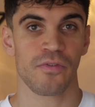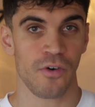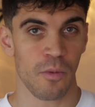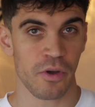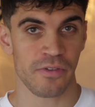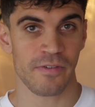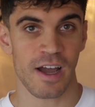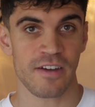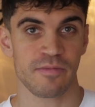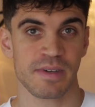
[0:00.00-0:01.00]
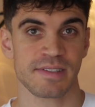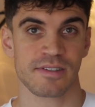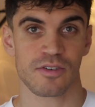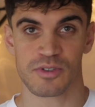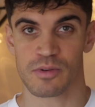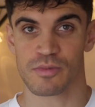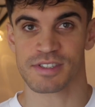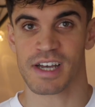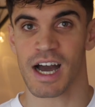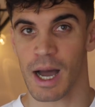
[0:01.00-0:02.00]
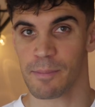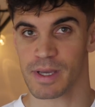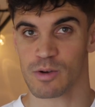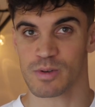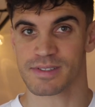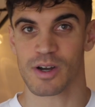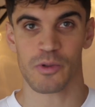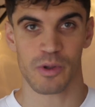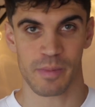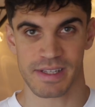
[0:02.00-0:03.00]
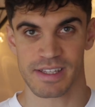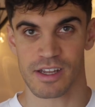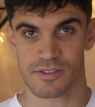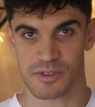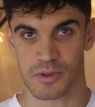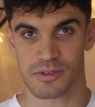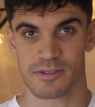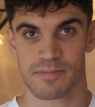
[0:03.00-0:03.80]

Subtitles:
4.5 means customers are happy with automated answers.